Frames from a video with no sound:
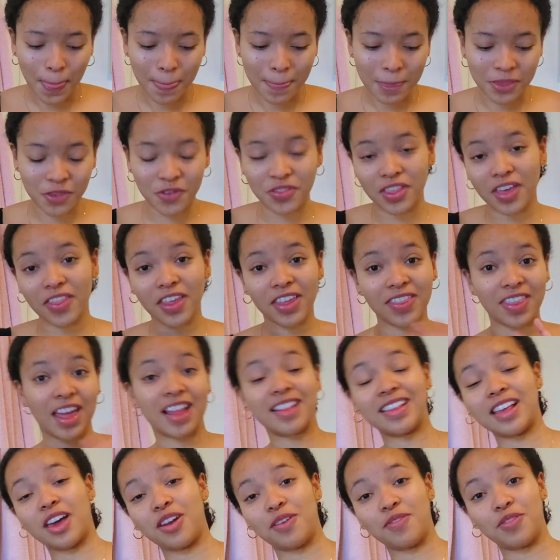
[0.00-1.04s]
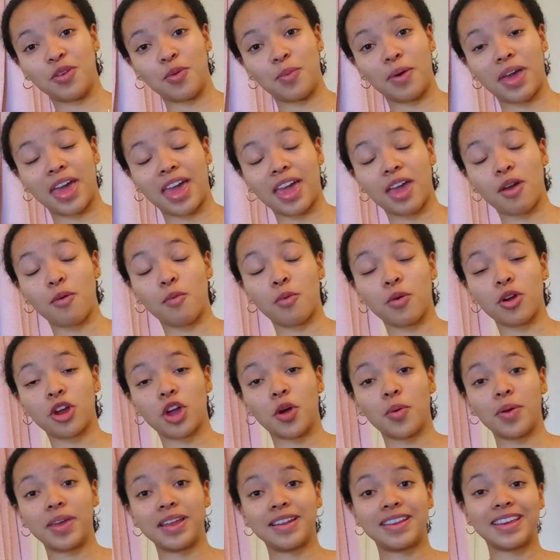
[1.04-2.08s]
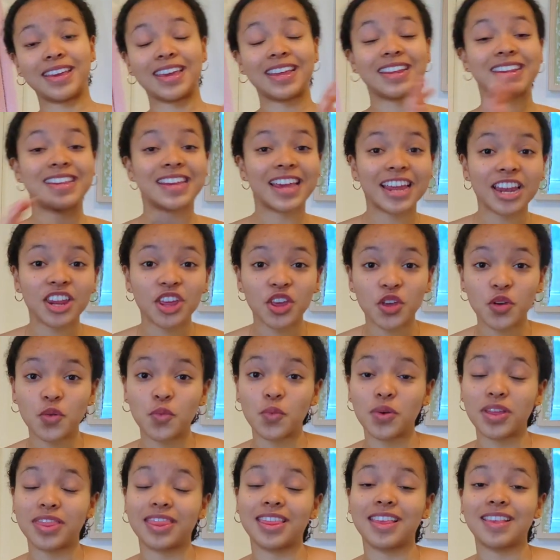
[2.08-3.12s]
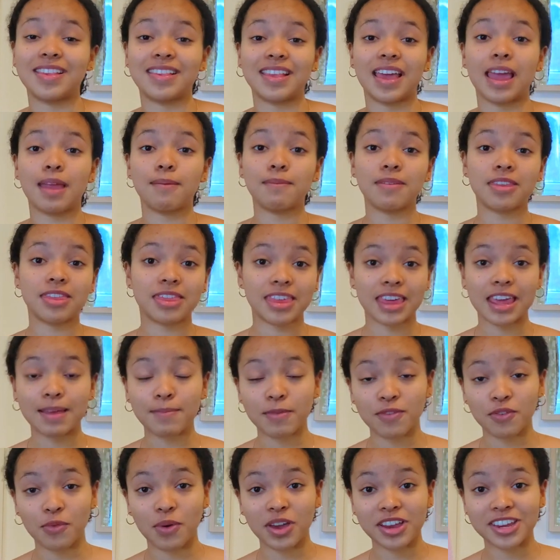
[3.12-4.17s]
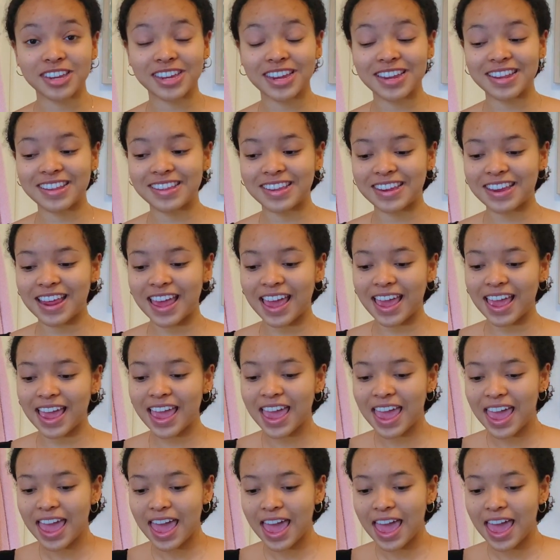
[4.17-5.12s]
So now that that's out of the way, we're going to continue with the same theme of questions today.